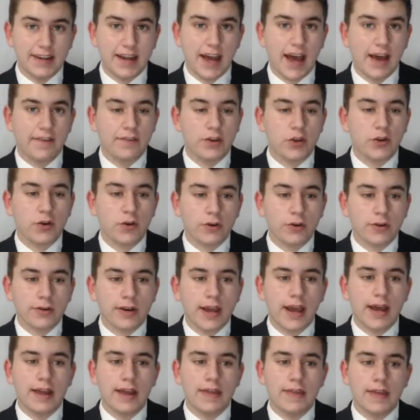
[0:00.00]
Have you heard
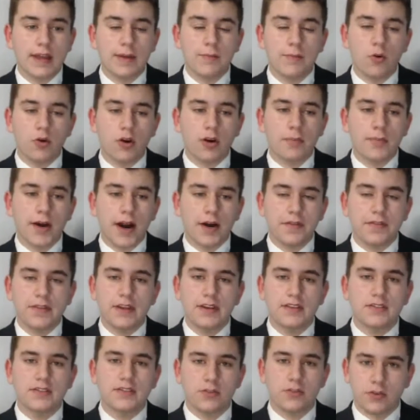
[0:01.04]
anything more about
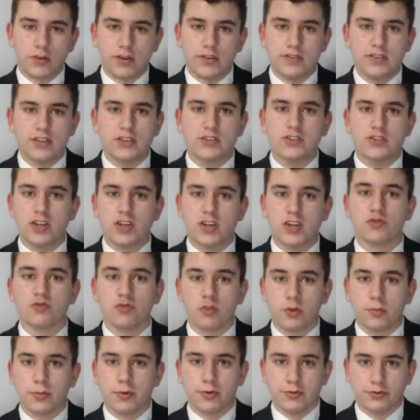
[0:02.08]
this, or is this just
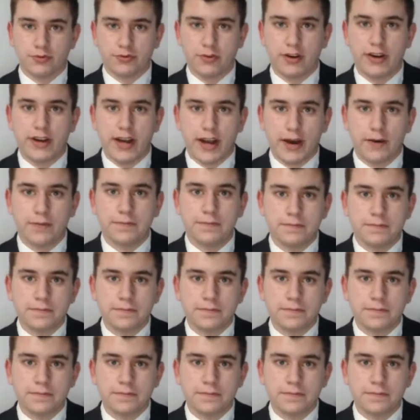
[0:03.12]
rumors right now?